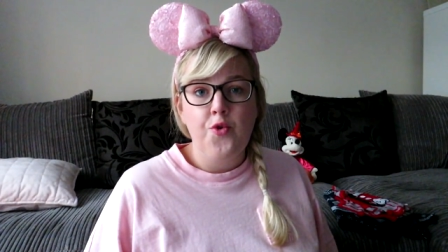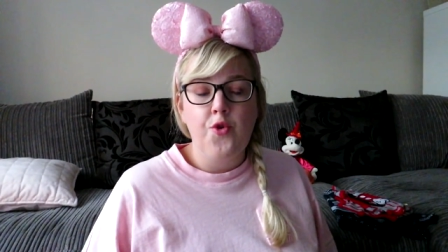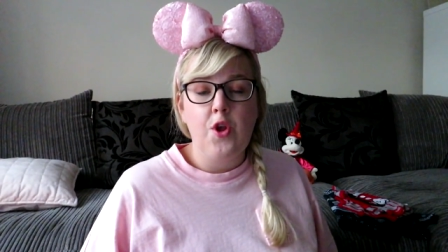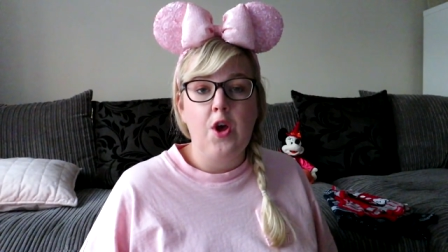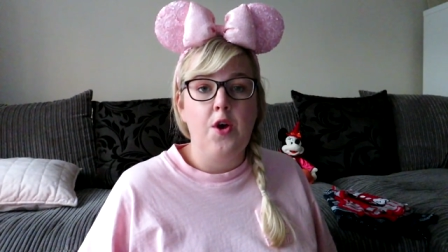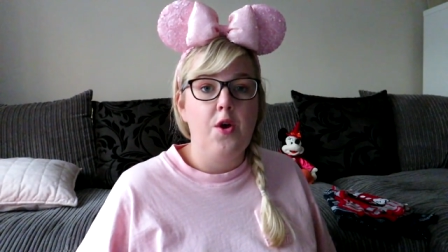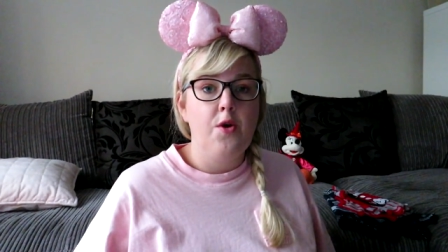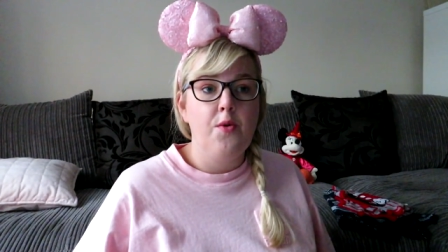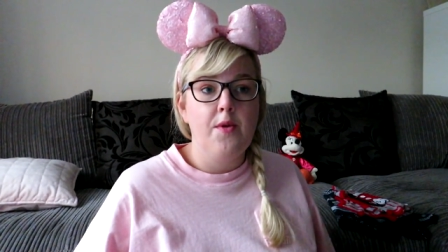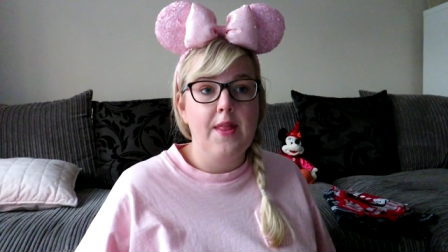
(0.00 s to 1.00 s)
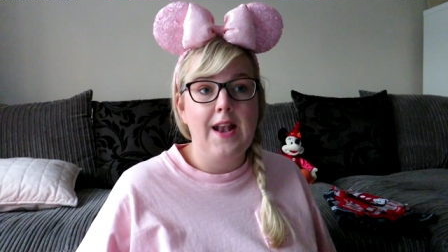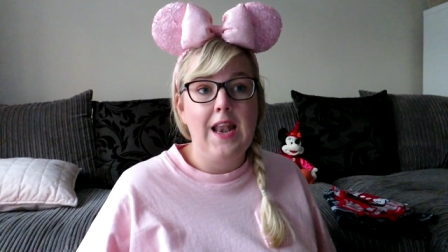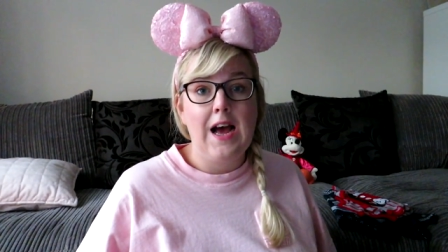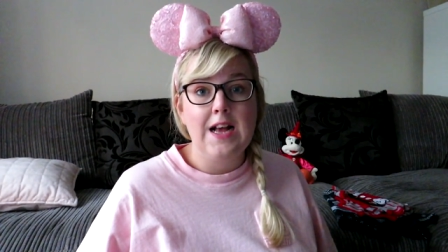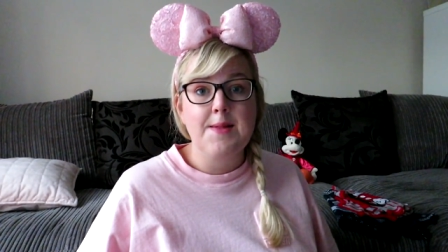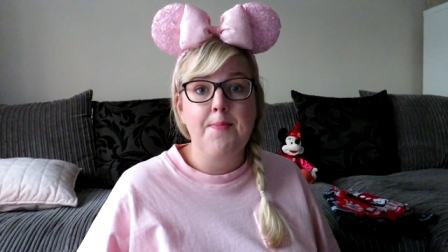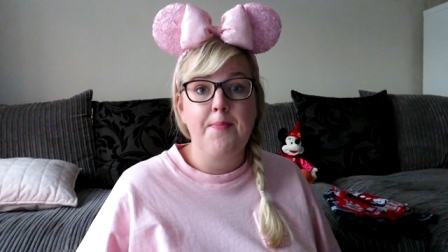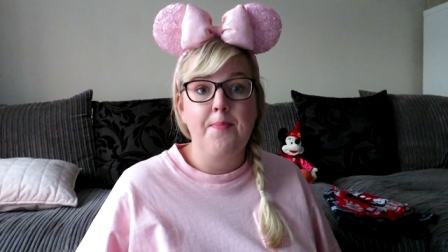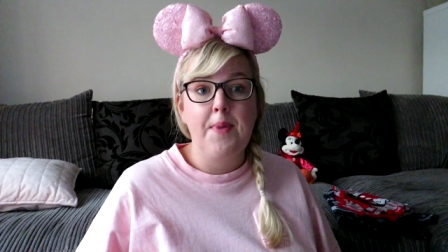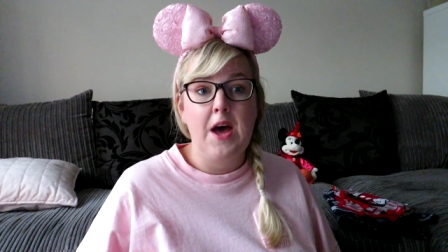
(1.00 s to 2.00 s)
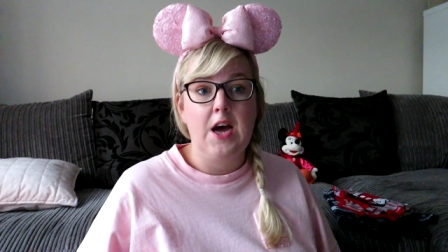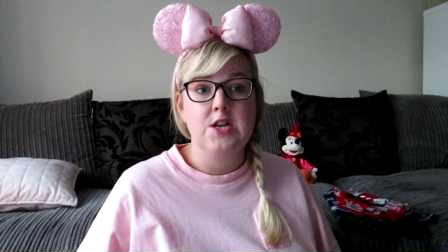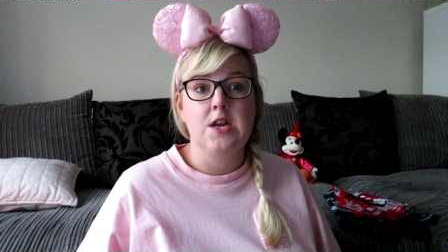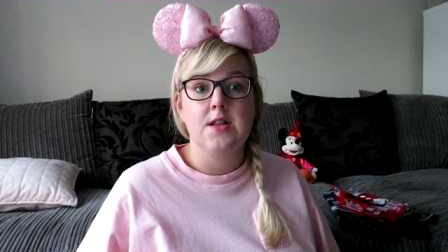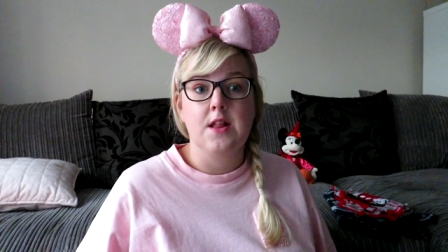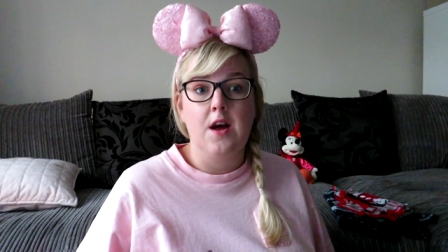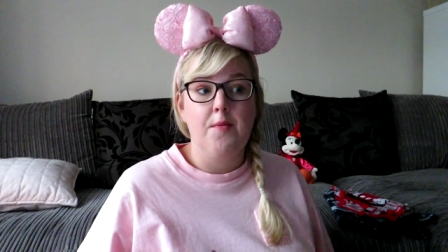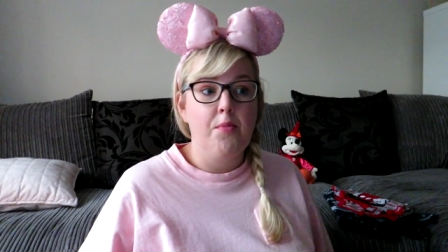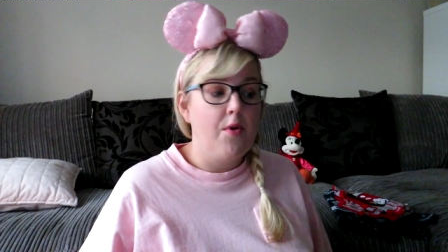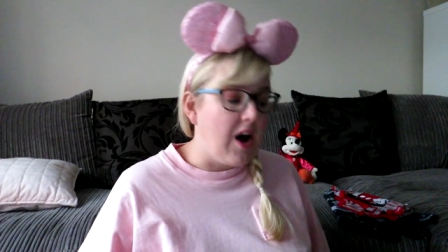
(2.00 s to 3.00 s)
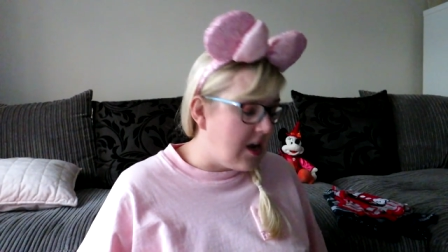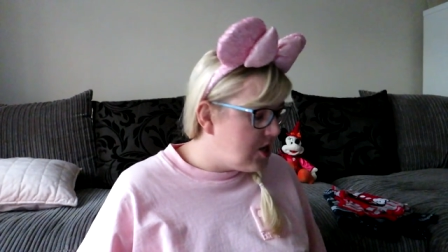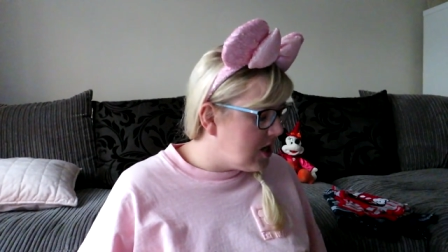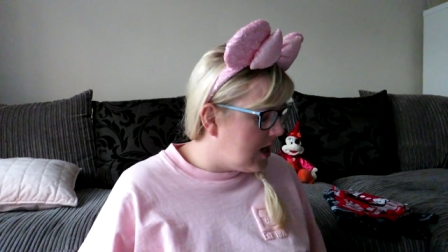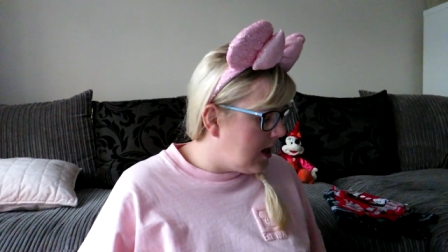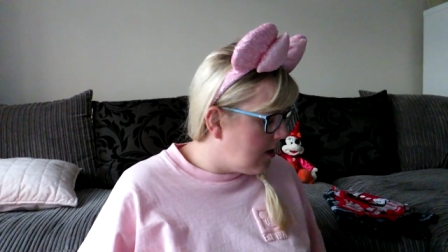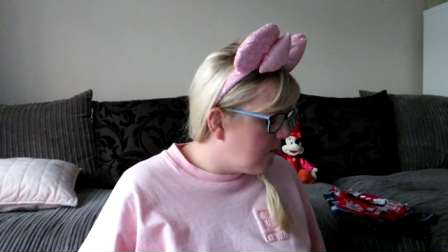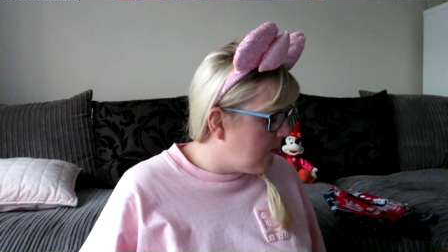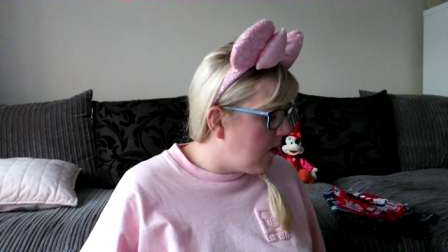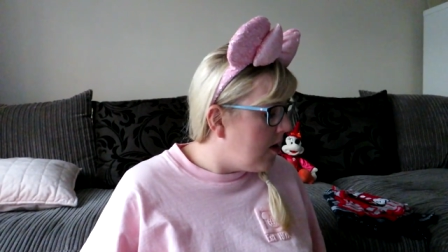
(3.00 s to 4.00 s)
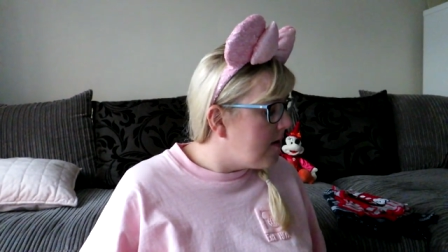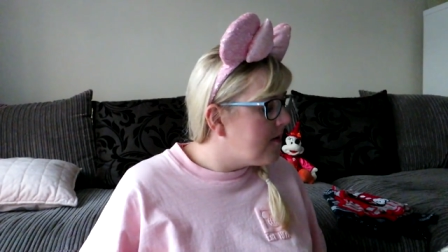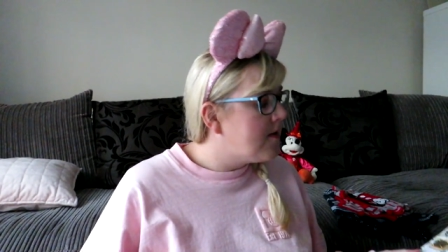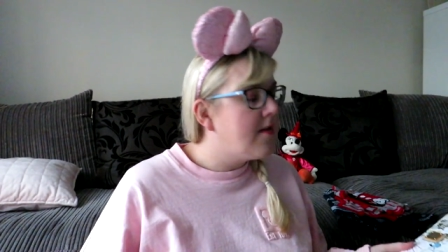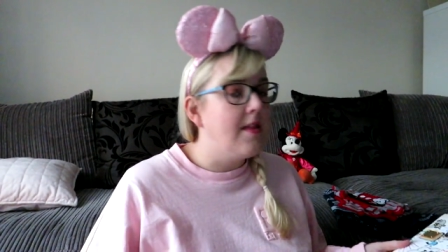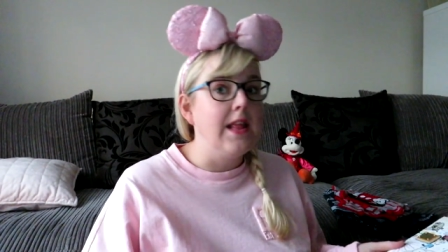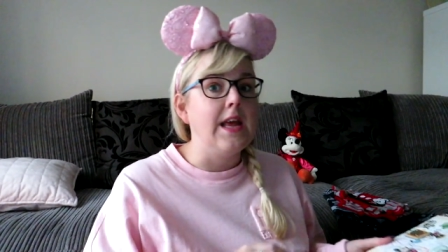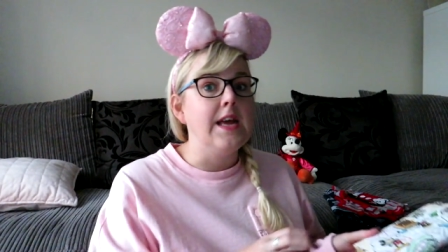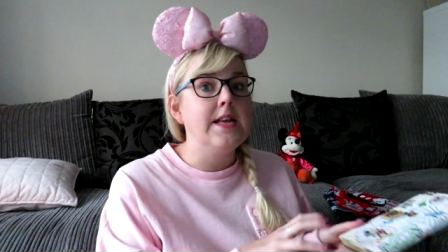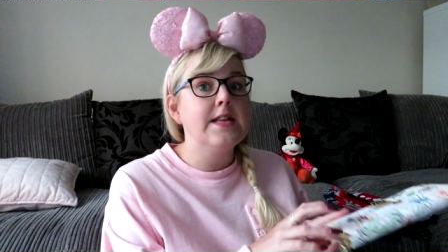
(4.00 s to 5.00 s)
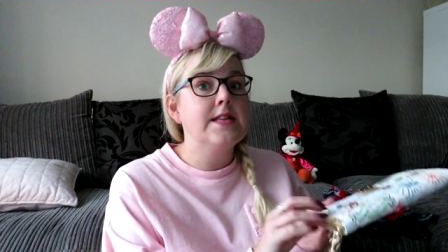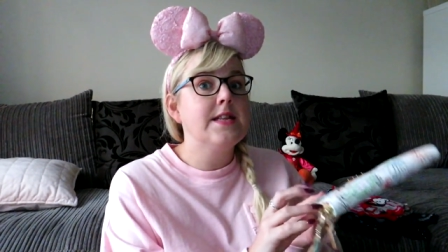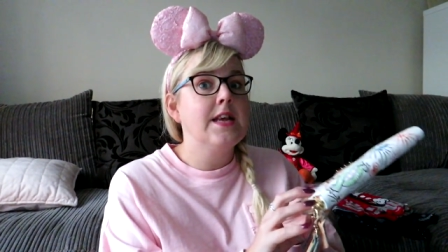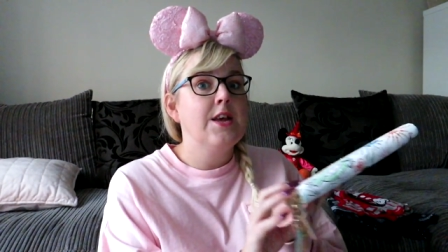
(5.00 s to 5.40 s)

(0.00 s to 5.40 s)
So the last purchase that I bought actually was this